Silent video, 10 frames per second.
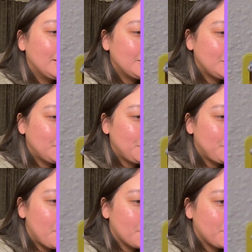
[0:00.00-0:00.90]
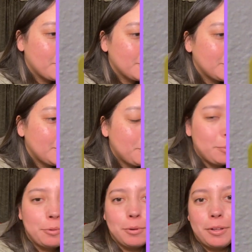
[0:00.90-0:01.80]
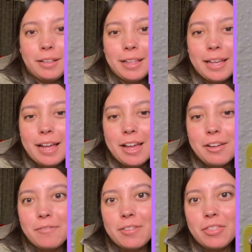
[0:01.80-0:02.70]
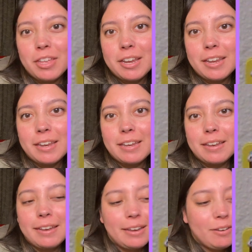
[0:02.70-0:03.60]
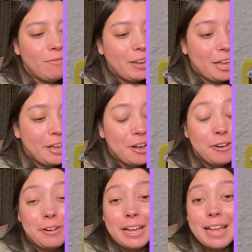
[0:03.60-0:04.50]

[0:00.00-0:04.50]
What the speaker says: So our first pool of the video